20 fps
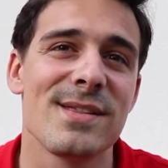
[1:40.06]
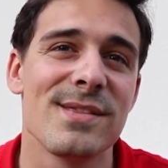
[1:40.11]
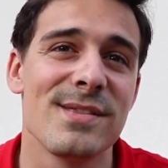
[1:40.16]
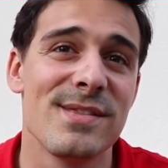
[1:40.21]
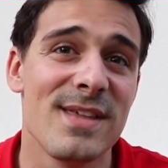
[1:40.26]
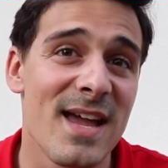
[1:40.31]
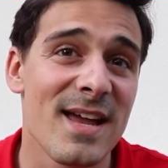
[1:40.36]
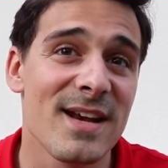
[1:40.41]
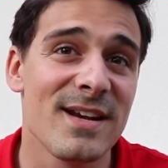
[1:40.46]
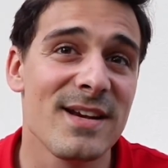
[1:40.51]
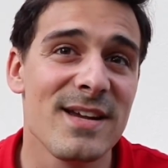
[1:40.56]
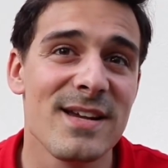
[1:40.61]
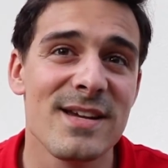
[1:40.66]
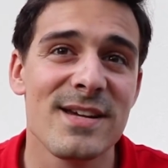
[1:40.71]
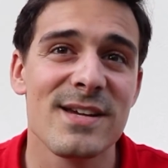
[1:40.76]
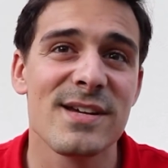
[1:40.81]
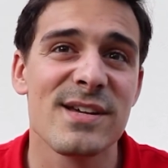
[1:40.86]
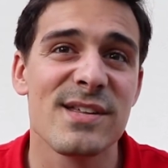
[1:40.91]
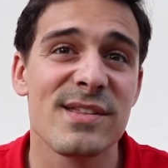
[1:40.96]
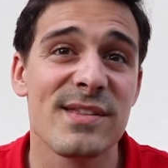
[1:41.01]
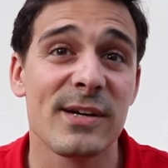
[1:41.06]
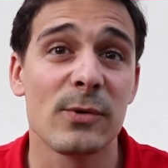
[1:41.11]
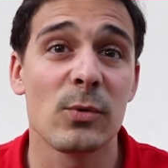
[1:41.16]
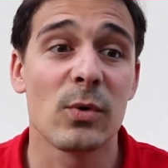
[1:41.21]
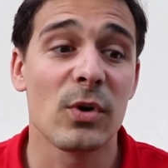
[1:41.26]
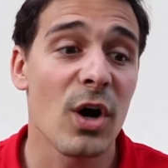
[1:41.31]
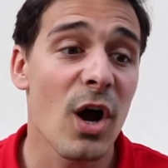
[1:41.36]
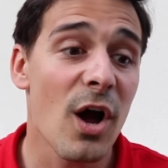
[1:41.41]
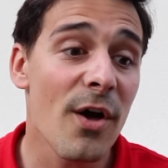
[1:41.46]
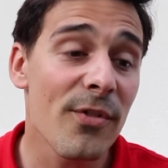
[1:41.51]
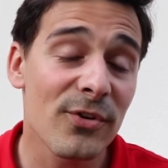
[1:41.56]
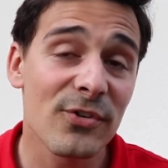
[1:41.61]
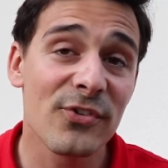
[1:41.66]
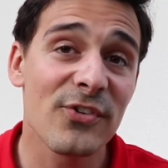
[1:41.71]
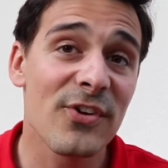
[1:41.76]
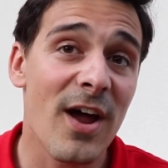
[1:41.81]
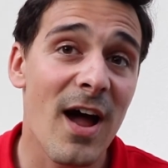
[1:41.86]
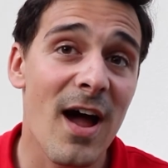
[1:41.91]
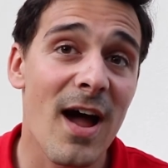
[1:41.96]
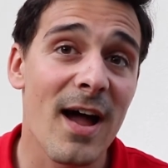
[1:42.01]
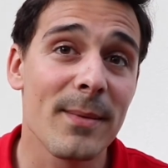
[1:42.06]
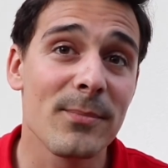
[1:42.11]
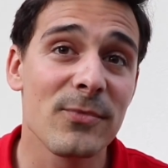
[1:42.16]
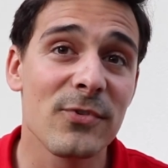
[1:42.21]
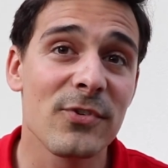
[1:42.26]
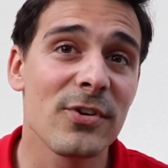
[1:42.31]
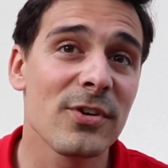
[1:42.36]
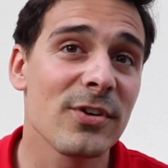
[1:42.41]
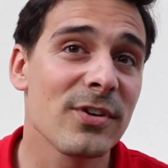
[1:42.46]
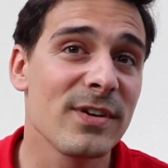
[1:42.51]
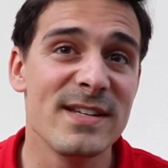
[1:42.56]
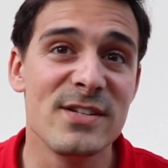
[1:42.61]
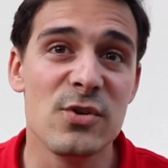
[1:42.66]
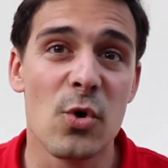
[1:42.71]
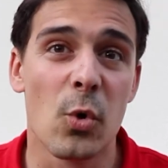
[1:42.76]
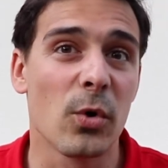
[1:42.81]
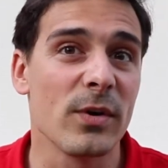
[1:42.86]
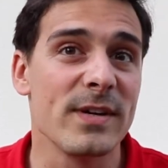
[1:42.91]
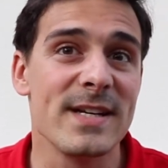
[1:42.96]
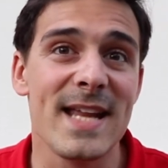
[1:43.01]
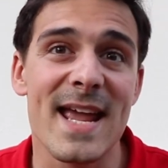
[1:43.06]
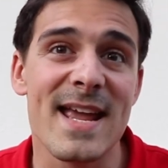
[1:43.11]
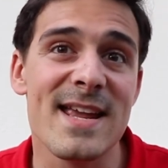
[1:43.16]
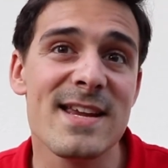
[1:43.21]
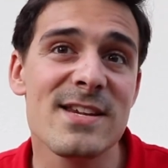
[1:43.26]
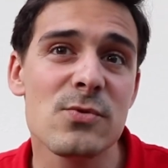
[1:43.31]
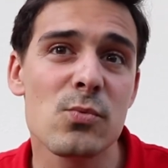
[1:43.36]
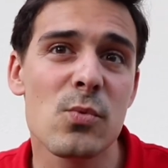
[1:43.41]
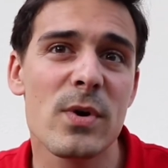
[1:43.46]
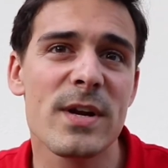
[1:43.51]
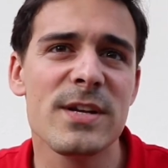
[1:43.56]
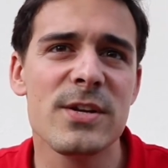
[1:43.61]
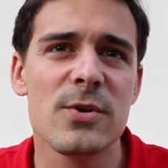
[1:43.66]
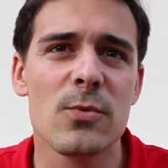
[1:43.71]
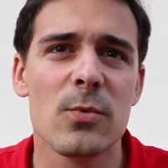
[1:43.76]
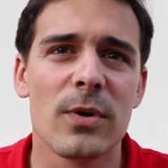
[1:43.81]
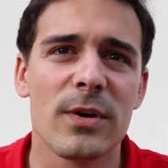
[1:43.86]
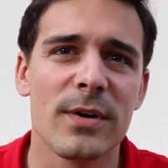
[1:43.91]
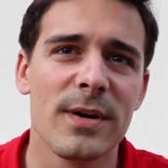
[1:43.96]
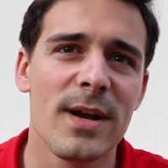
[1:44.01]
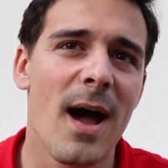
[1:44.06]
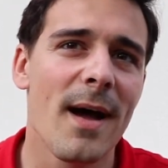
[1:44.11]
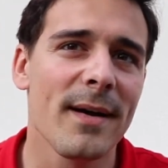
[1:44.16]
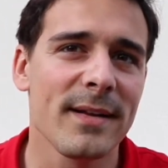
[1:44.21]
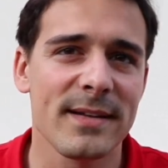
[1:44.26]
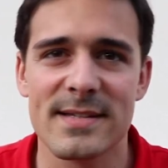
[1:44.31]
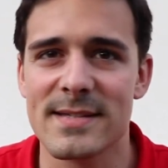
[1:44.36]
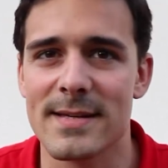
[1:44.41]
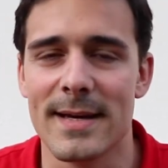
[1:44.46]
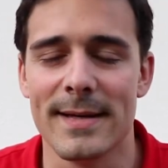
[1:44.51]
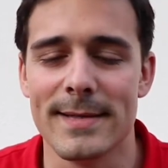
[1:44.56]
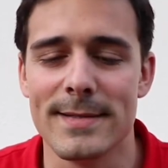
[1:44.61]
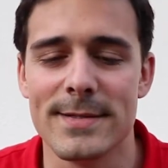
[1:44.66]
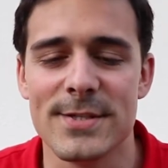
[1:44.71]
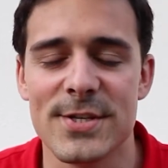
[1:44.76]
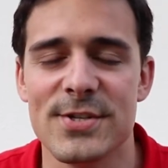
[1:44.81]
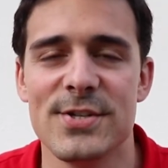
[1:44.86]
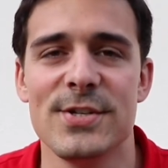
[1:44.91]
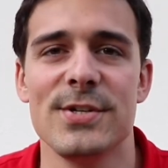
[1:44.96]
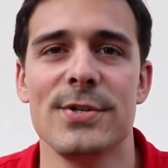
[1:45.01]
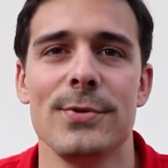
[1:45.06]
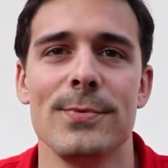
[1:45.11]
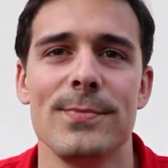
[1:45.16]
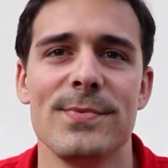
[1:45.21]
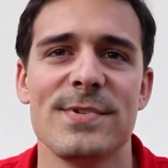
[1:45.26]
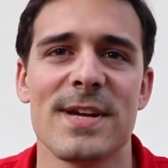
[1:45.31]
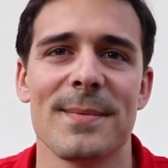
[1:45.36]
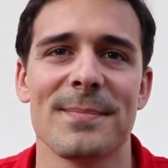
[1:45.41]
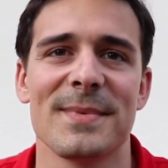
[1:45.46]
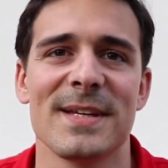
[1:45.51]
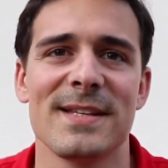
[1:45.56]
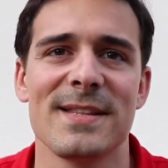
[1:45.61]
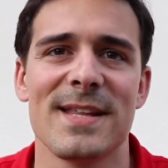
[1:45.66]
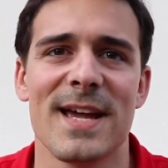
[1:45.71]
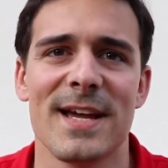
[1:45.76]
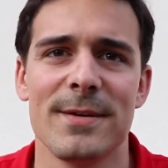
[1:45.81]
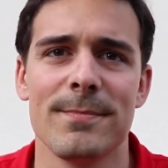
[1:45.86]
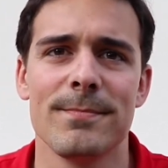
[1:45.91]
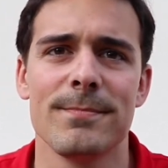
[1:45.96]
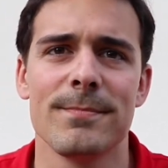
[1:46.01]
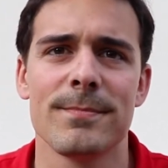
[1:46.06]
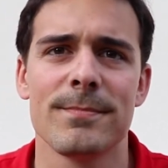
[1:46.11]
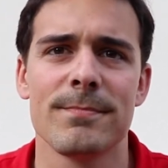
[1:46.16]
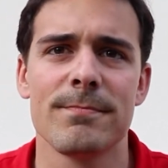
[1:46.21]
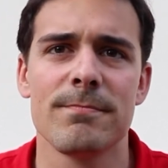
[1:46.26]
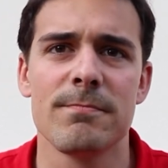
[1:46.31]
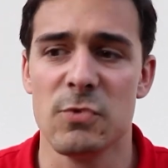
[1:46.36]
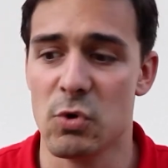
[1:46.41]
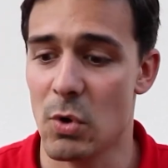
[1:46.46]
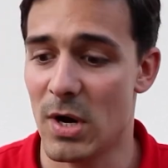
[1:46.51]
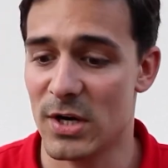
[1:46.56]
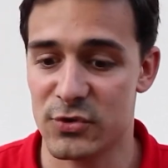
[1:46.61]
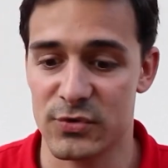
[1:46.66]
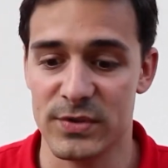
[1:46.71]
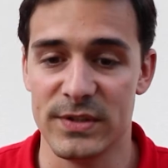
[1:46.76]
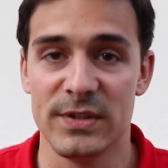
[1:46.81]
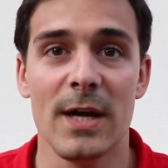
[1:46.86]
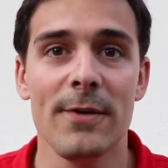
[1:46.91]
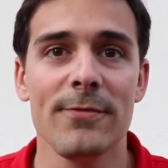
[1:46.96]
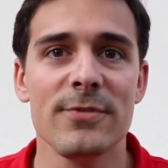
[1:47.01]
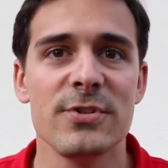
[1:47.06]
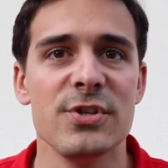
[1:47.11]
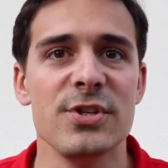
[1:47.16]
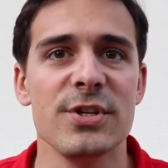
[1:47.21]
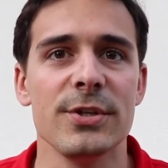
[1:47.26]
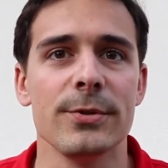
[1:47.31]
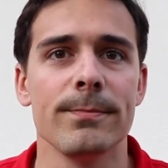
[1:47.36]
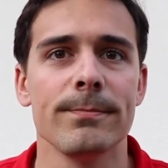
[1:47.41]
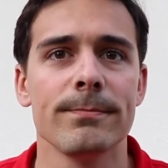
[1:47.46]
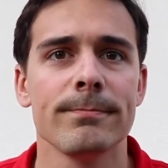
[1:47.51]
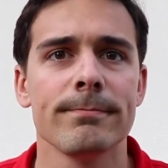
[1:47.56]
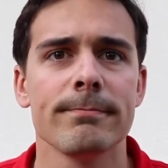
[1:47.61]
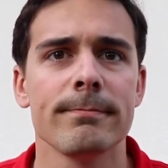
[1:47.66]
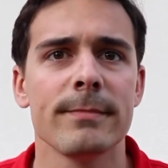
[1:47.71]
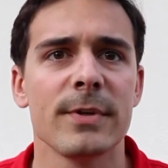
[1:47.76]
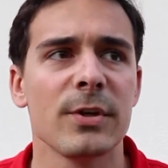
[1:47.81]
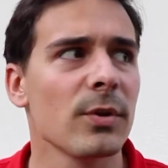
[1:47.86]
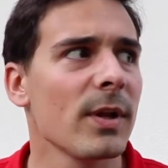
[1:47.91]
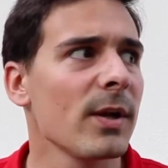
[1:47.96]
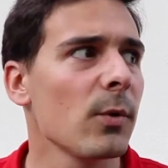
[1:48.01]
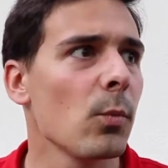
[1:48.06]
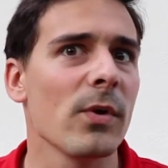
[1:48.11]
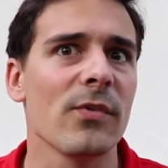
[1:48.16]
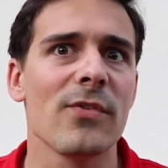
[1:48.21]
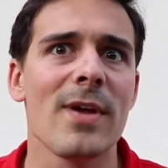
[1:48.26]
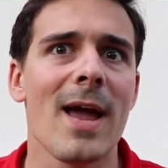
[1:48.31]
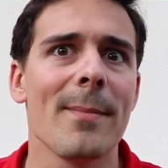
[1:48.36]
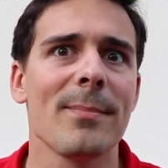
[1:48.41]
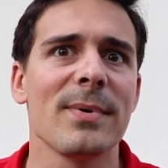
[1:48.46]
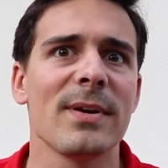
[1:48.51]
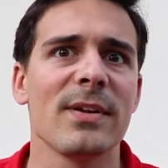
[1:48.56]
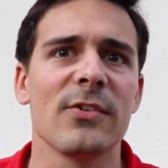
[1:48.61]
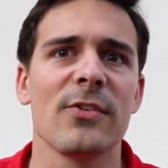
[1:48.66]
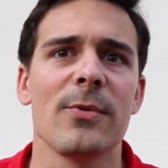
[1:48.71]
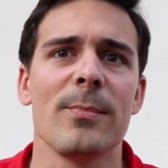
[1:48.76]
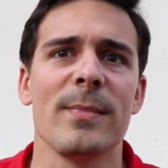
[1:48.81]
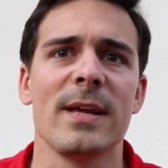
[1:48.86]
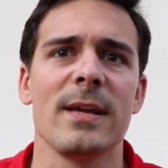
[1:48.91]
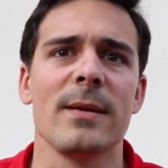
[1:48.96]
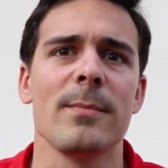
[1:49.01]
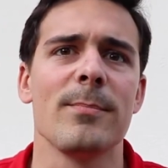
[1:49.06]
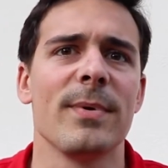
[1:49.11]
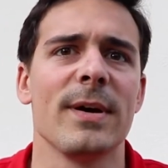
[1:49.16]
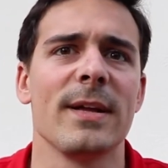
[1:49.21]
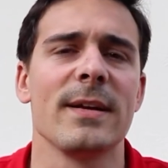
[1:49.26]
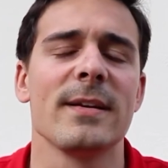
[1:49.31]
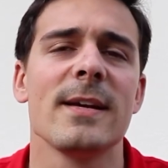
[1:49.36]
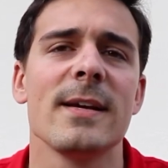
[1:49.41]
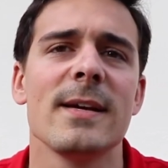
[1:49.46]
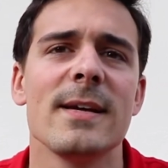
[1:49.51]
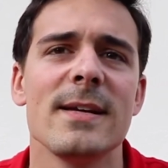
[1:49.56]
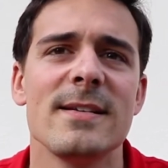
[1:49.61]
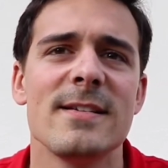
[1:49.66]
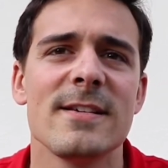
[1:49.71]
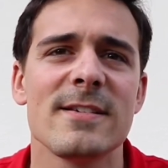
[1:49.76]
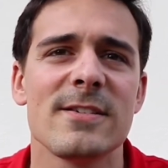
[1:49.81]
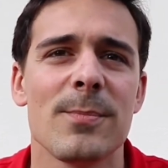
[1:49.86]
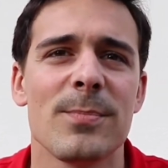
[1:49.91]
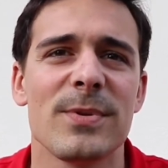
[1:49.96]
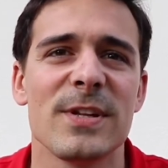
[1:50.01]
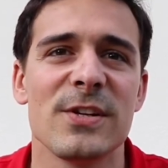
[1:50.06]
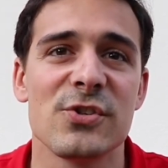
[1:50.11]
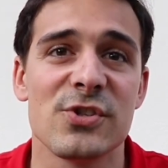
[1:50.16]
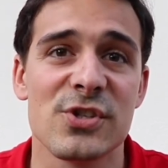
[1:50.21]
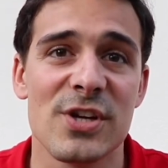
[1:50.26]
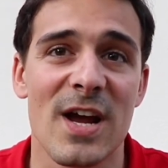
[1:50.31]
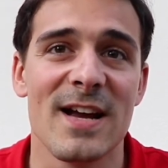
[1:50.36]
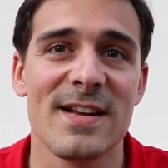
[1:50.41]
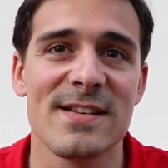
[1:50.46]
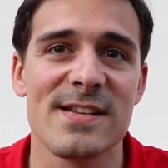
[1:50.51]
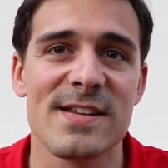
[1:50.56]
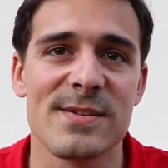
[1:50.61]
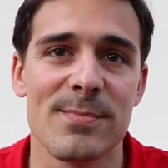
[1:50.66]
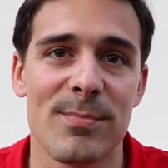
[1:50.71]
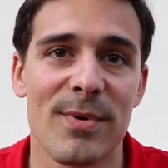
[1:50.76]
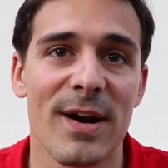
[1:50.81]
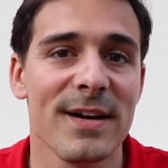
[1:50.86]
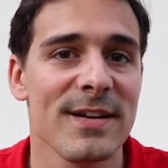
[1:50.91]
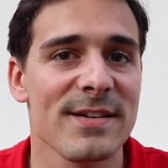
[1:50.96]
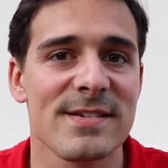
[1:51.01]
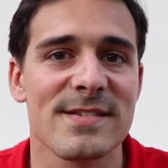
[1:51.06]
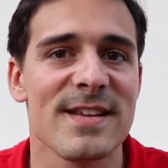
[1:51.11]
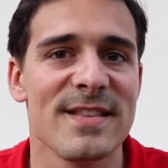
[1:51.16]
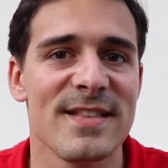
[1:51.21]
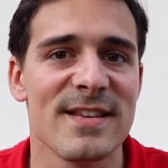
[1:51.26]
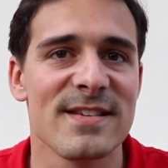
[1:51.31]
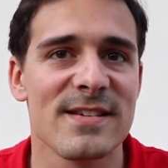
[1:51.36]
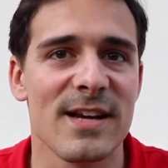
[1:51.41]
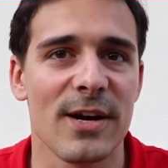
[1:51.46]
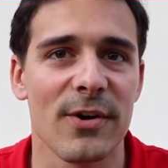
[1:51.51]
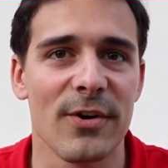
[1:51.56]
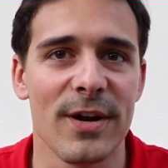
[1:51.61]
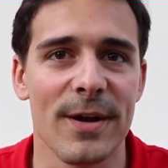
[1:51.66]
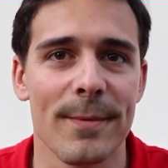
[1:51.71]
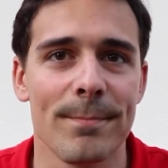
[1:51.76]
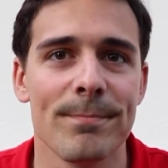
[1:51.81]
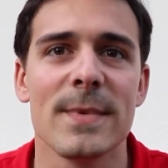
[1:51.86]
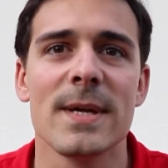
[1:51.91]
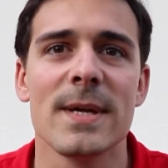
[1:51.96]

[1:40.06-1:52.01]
Then there were other times or days when you were not excited to do something that you actually love to do. And you're like, what's happening to me? But discipline shines its brightest in this area.